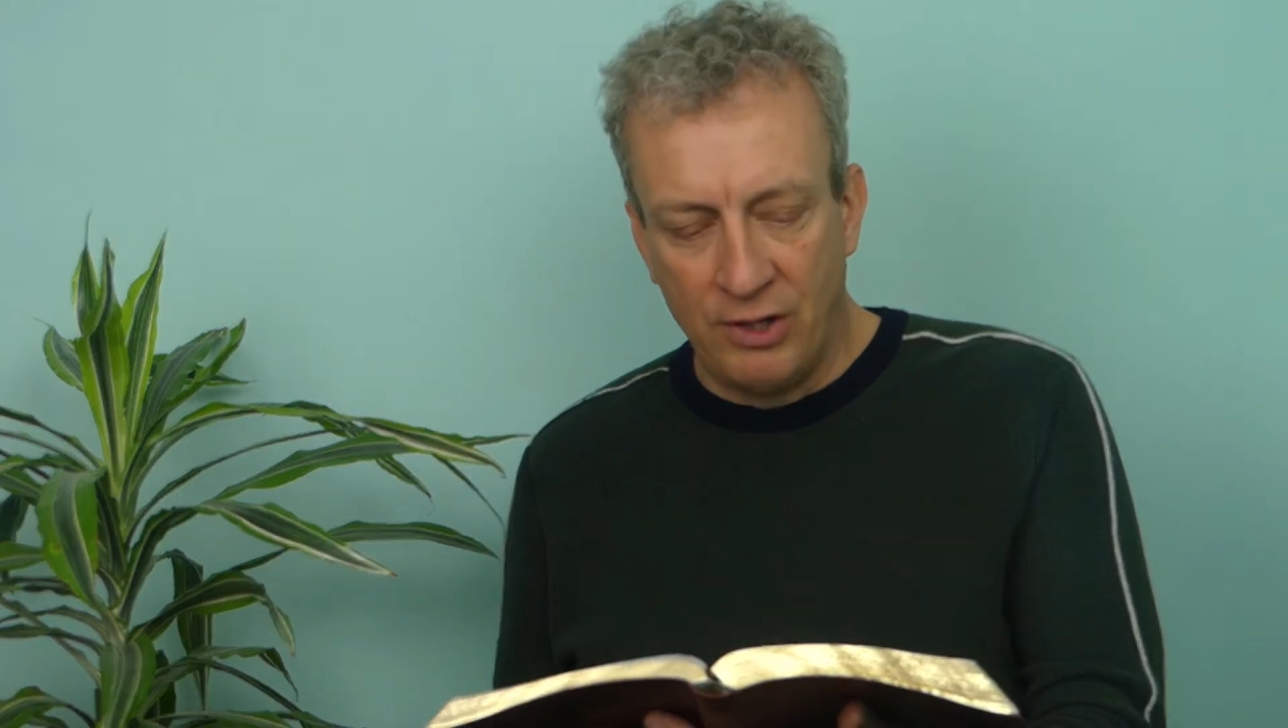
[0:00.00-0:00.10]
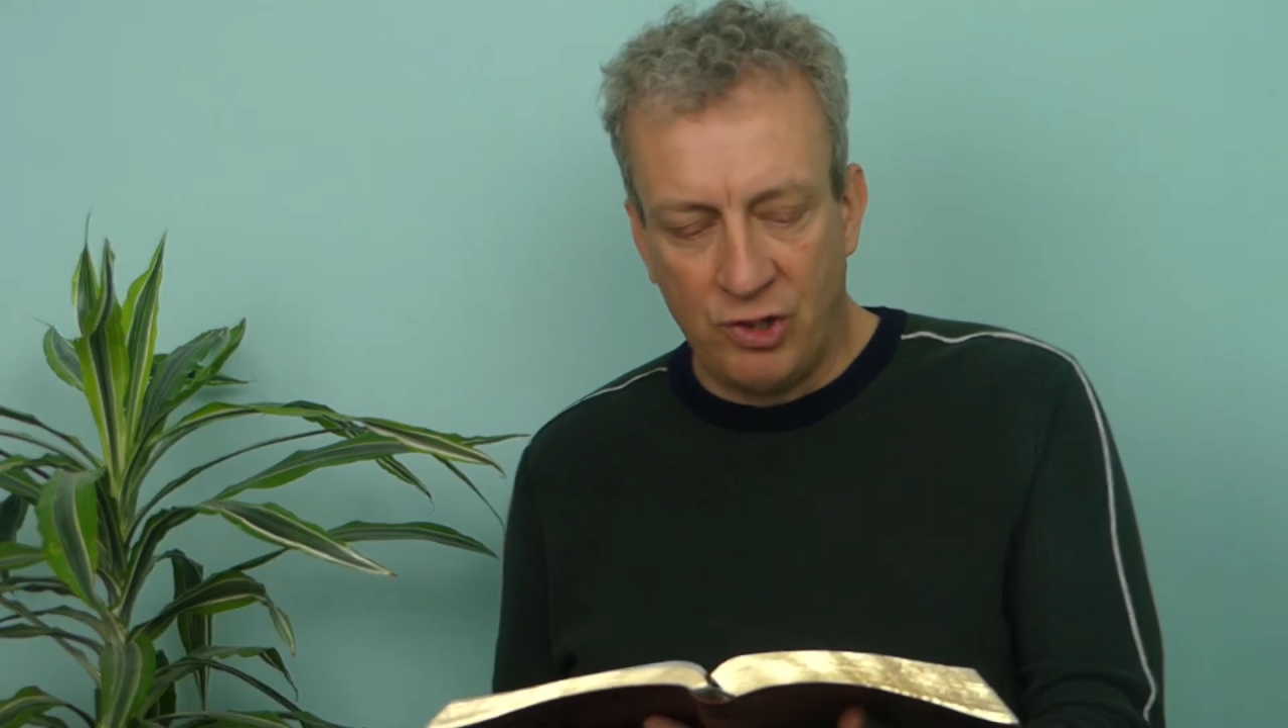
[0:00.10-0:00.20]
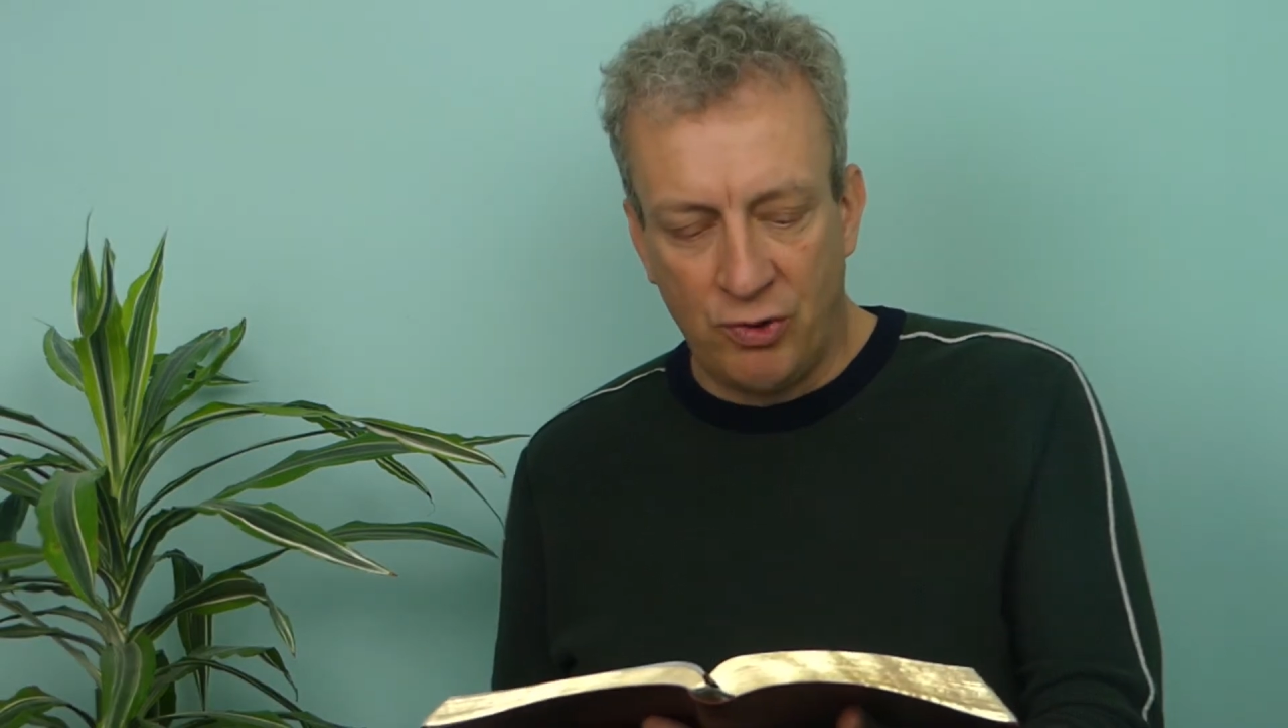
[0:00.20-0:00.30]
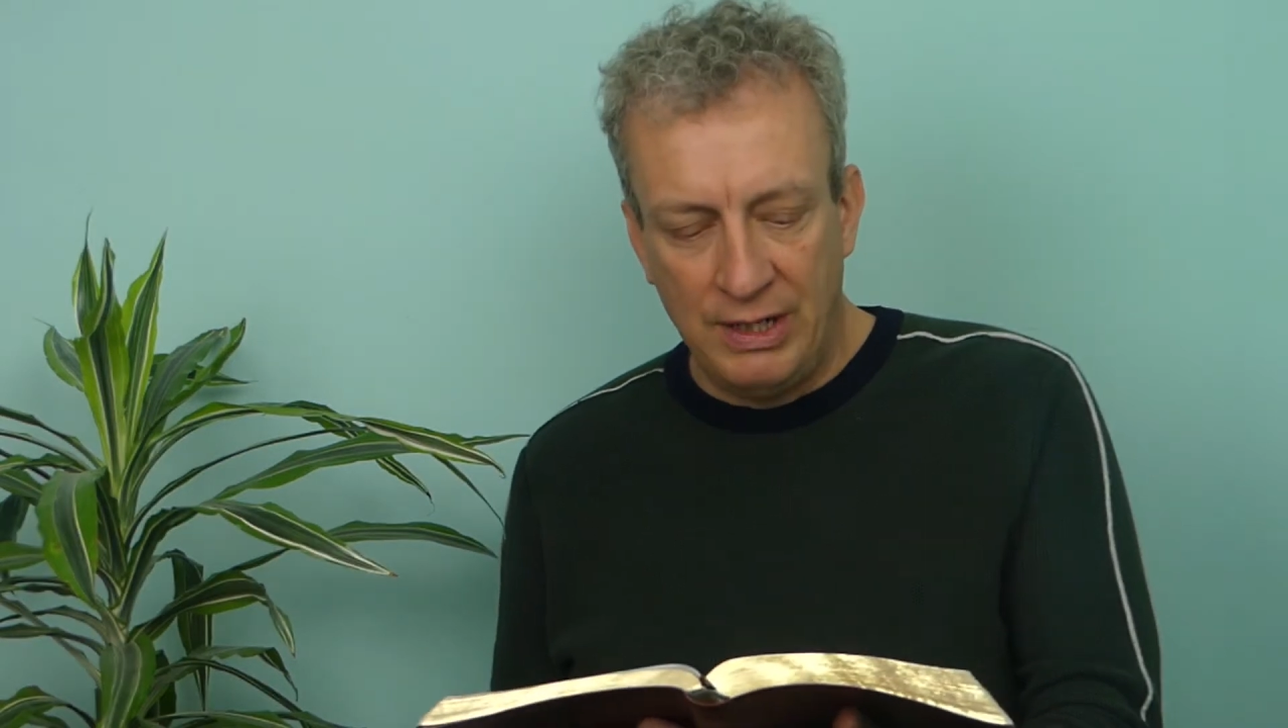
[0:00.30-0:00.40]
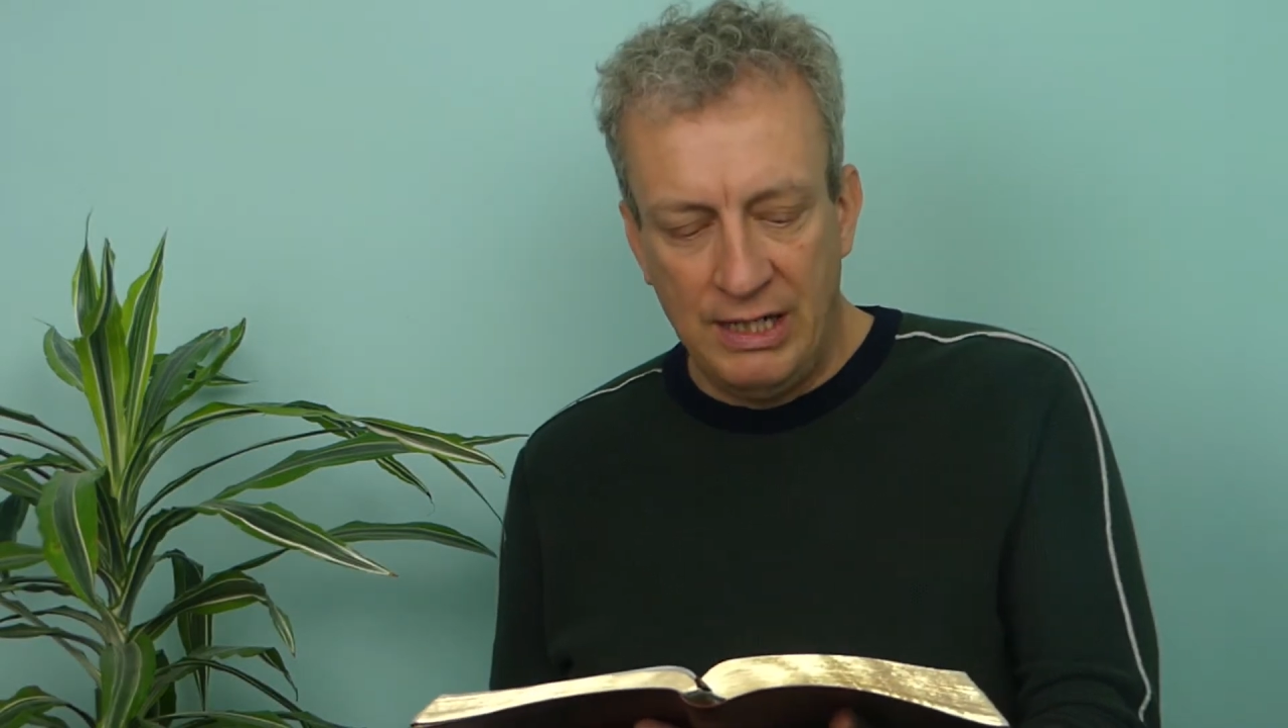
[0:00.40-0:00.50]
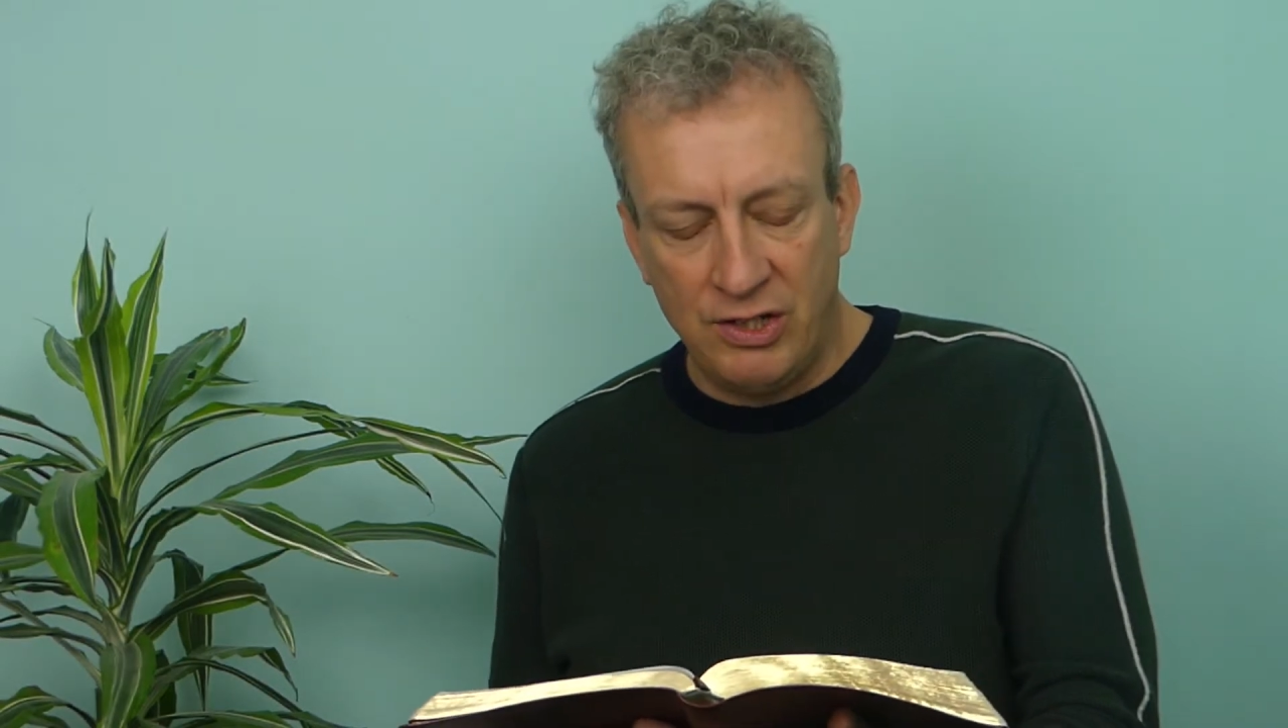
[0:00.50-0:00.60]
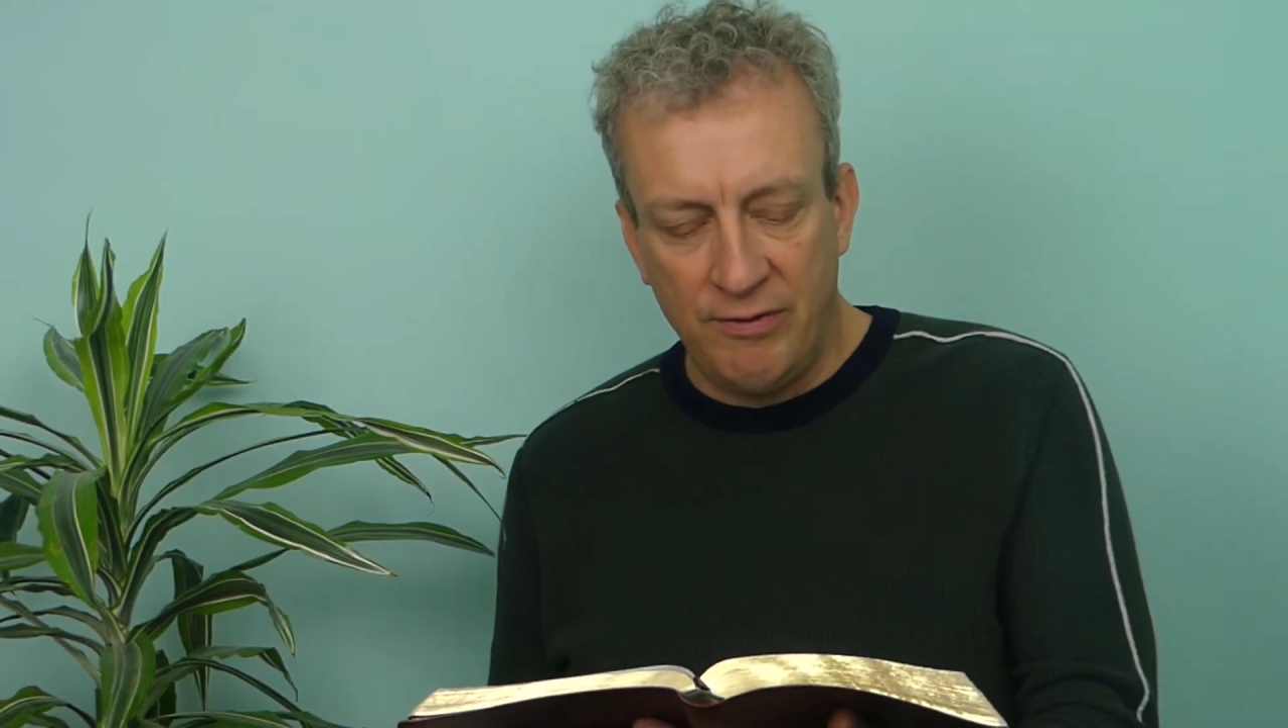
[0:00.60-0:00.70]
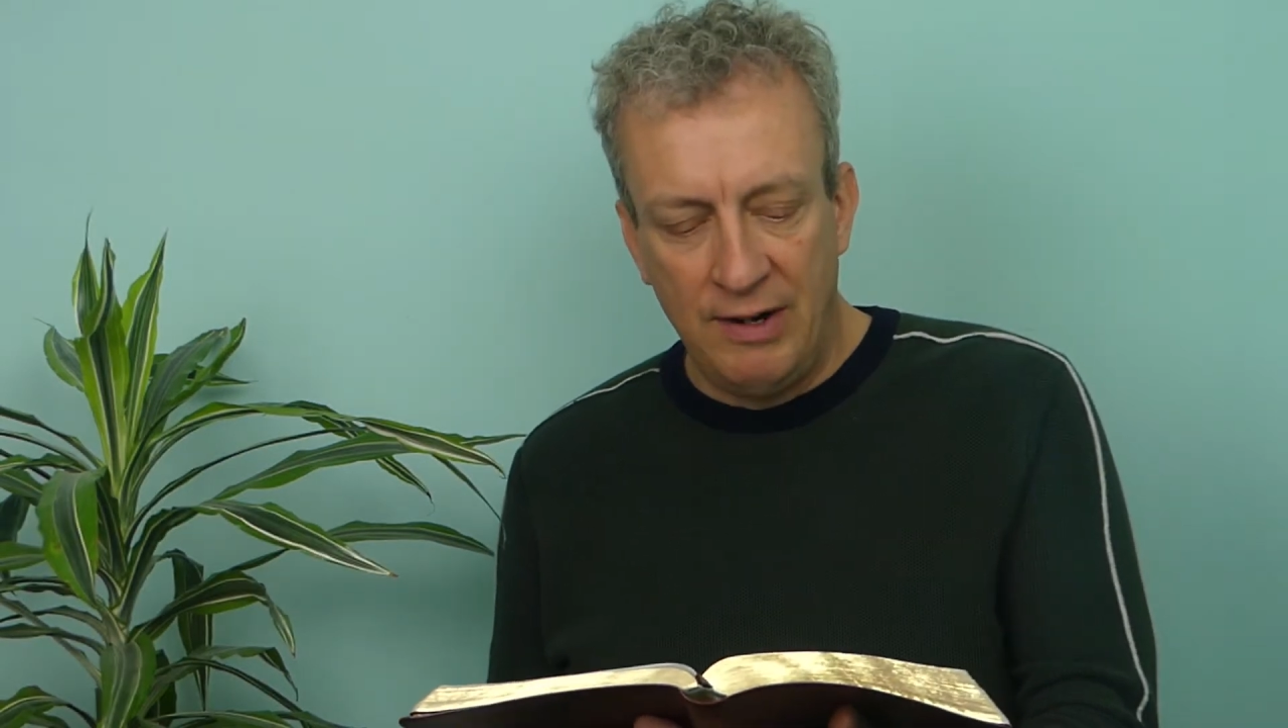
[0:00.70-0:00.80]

trees of